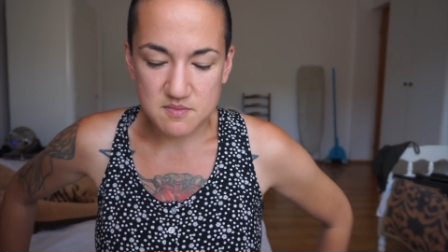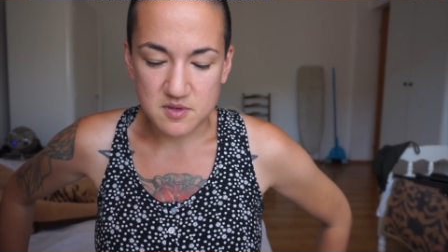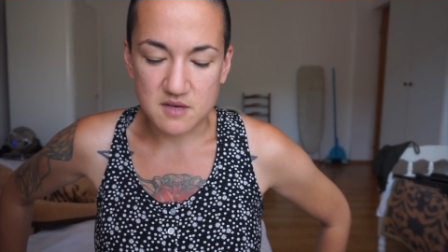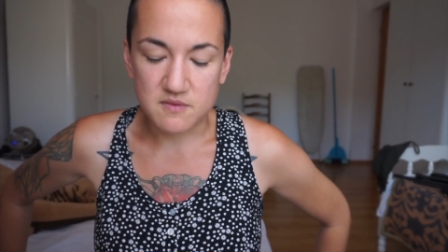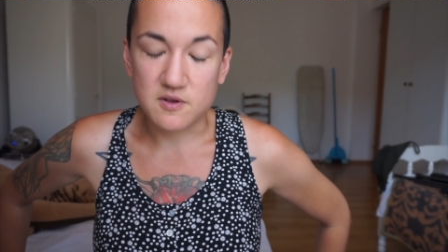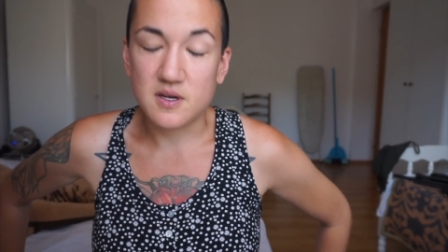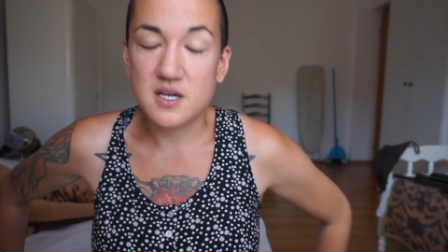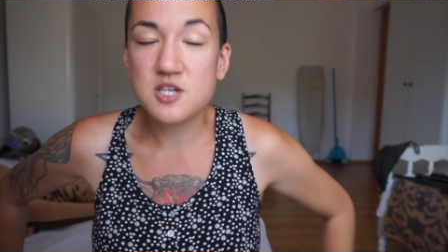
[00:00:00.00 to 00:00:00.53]
But
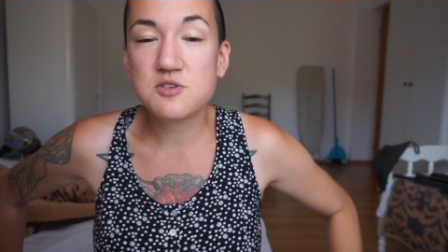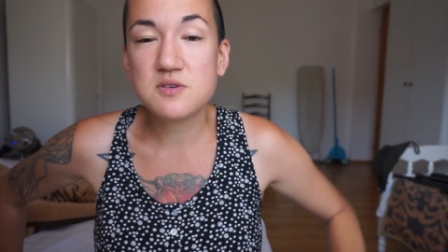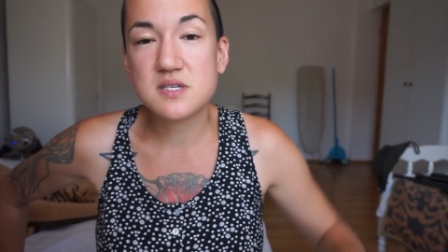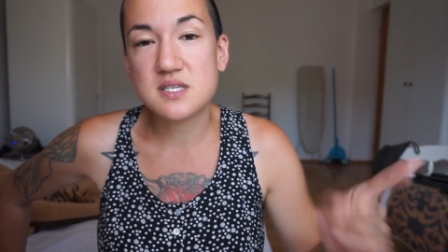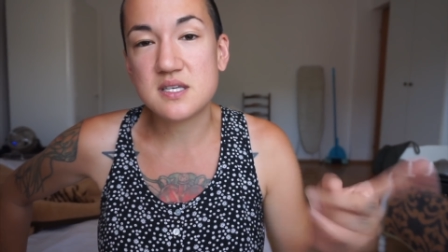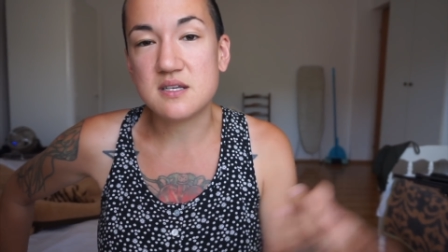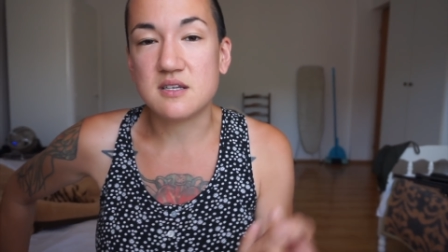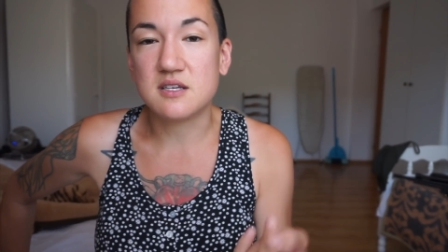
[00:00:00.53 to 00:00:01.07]
if you're
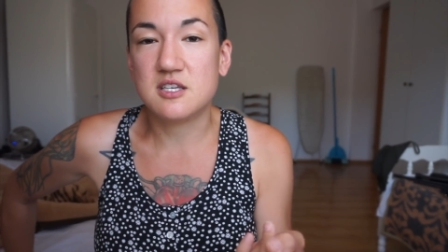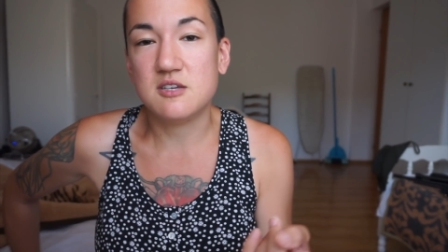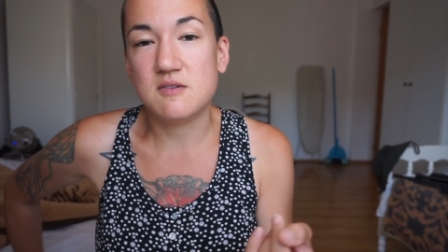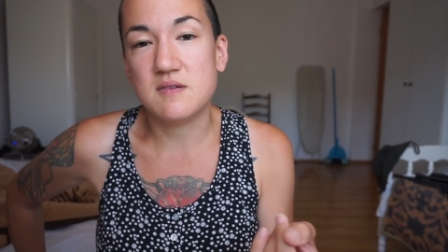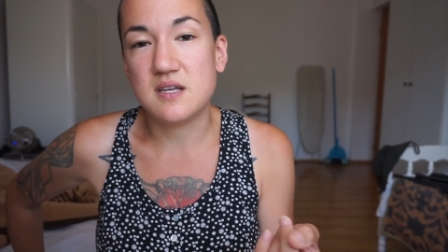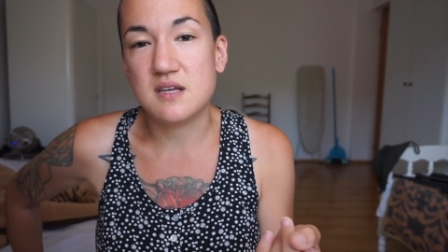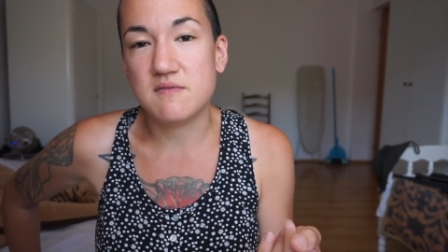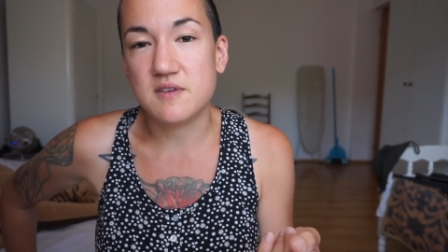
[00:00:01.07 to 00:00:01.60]
interested in a
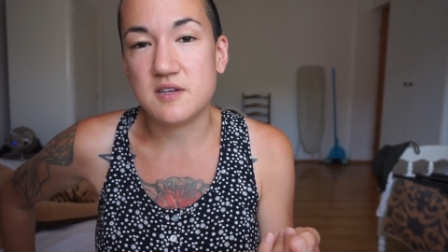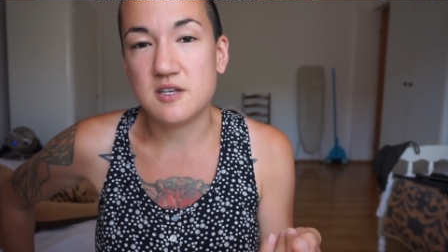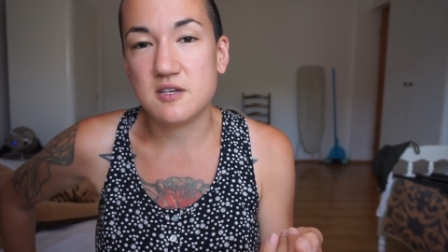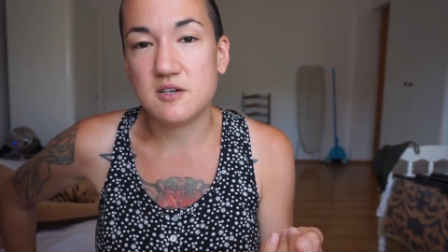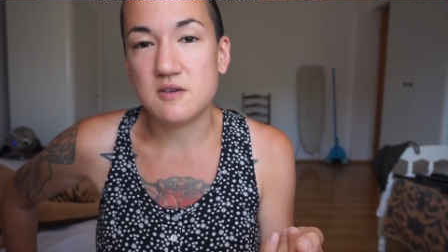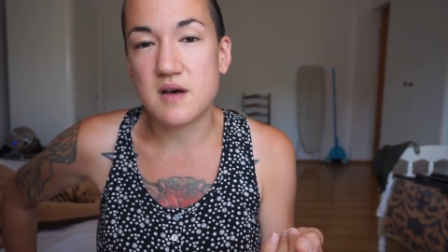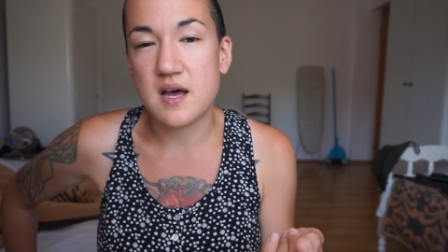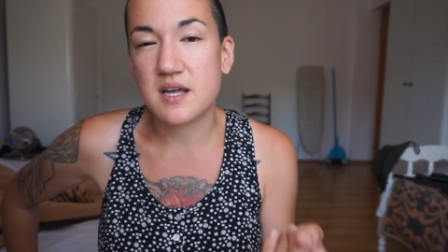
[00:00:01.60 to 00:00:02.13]
Q&A
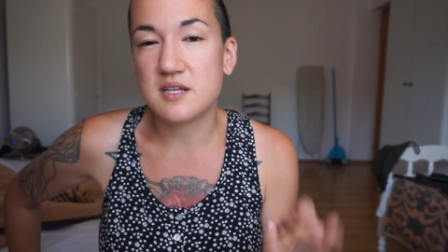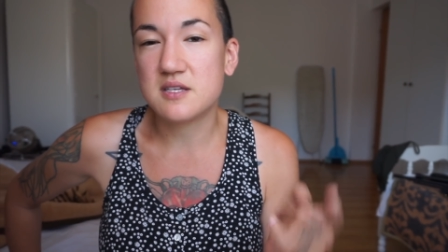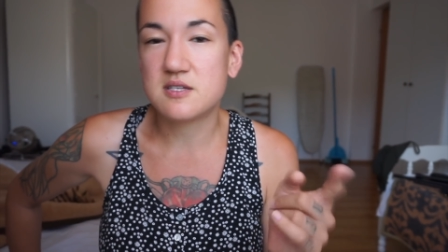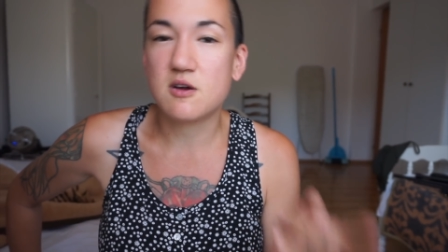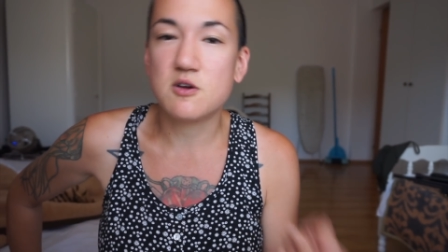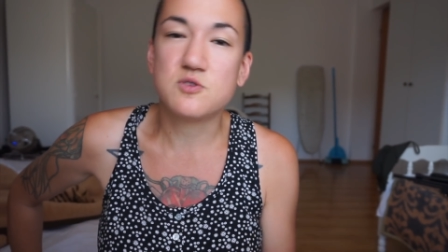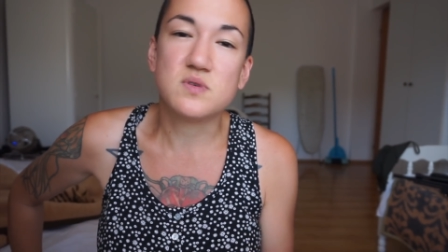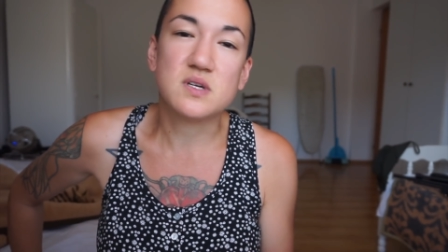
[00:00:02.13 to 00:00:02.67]
video, I can
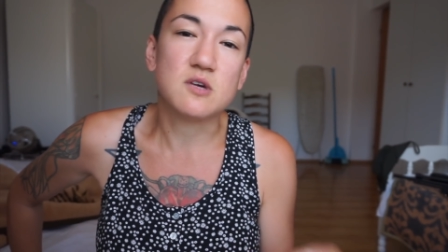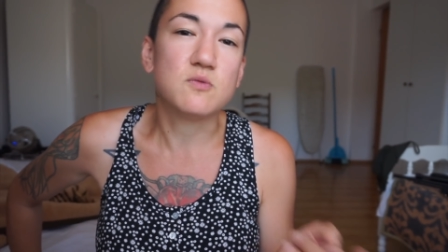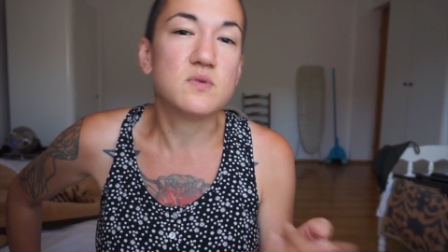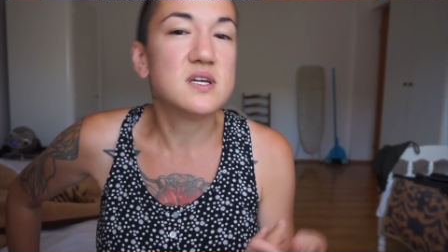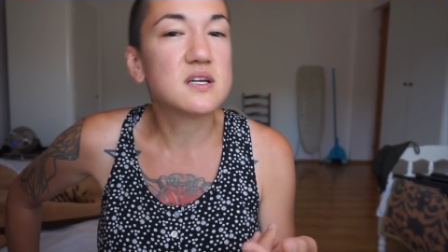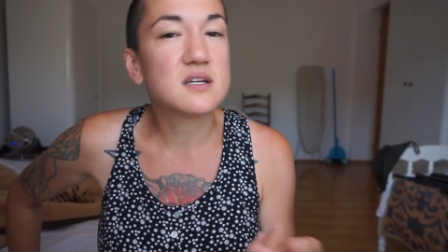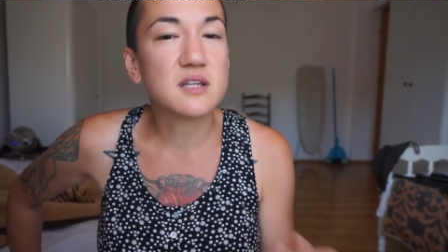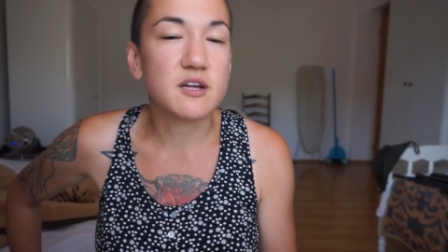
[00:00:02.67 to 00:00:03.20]
start doing it
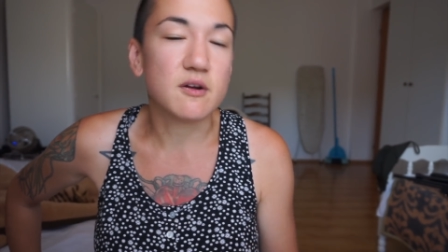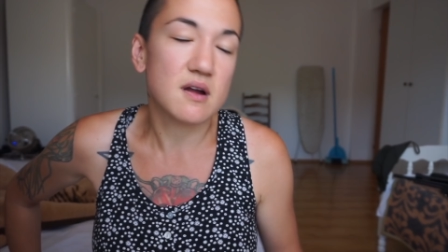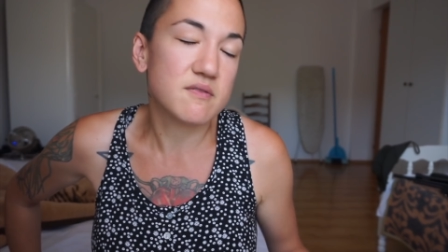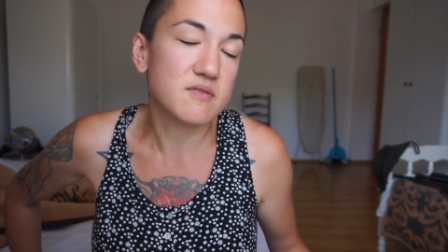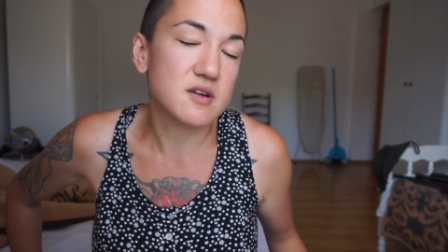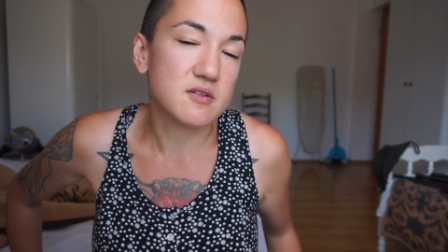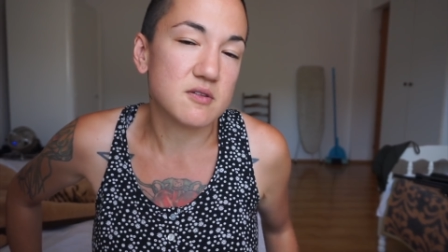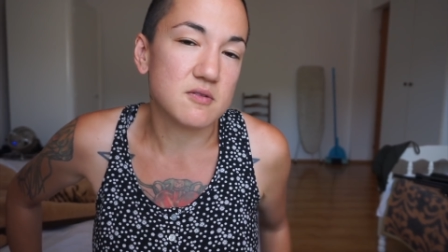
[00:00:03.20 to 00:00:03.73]
weekly or
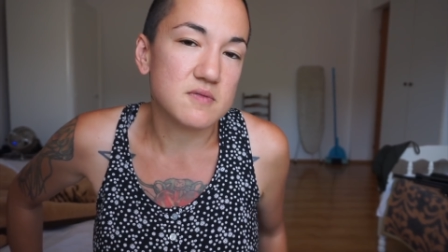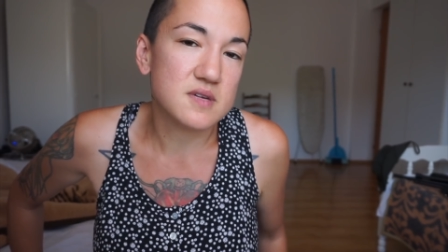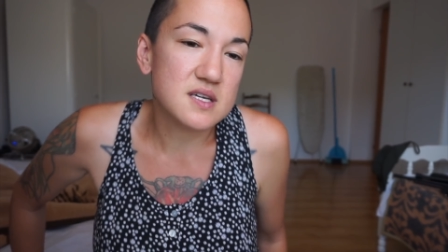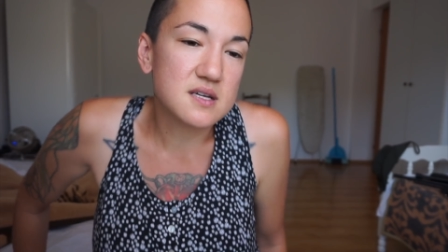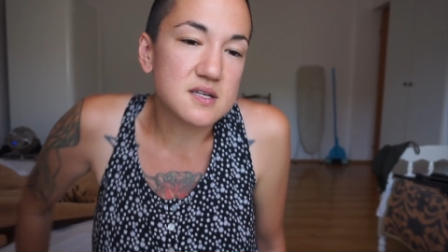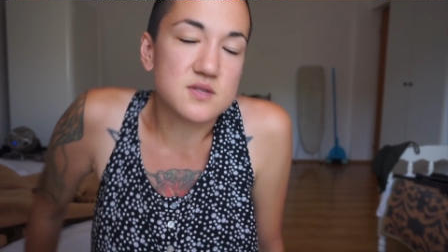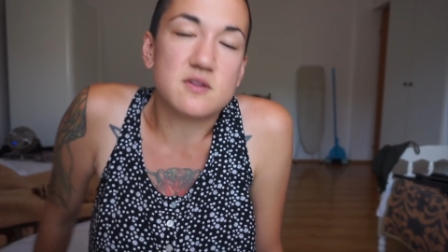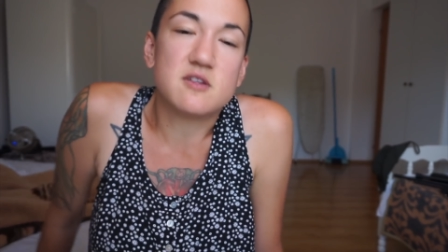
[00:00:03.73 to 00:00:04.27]
every other
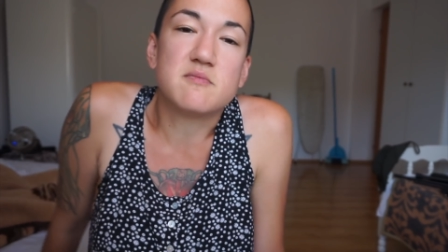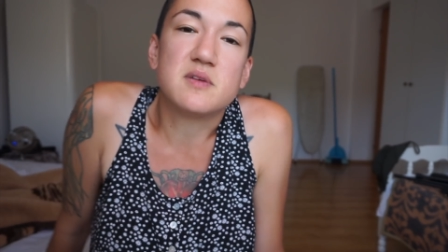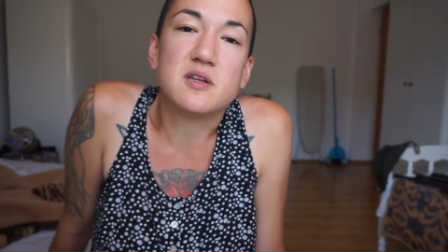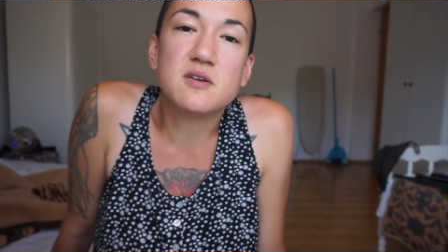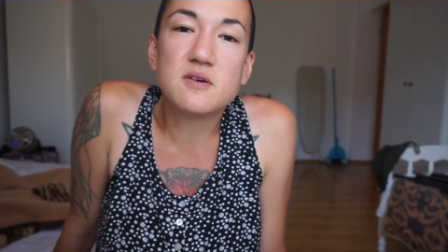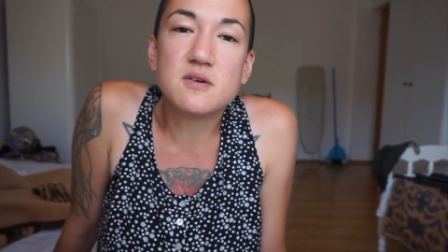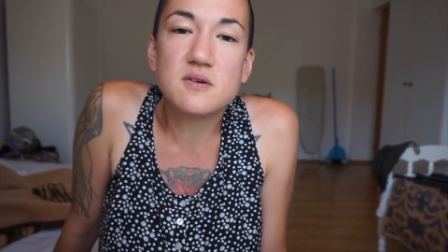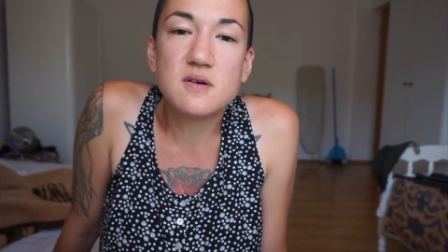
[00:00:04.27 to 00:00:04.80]
week, so let me
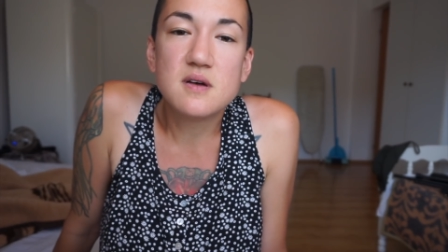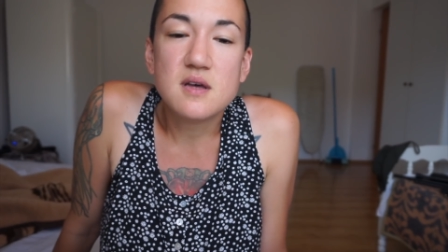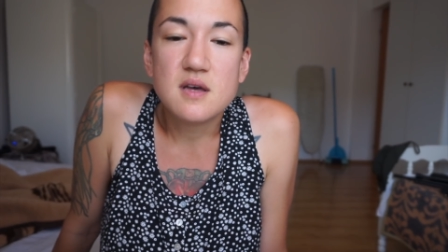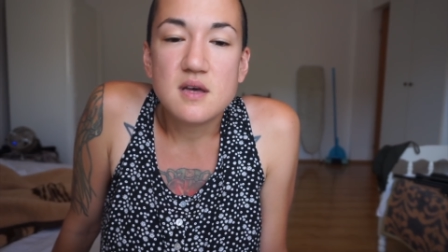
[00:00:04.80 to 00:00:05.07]
know.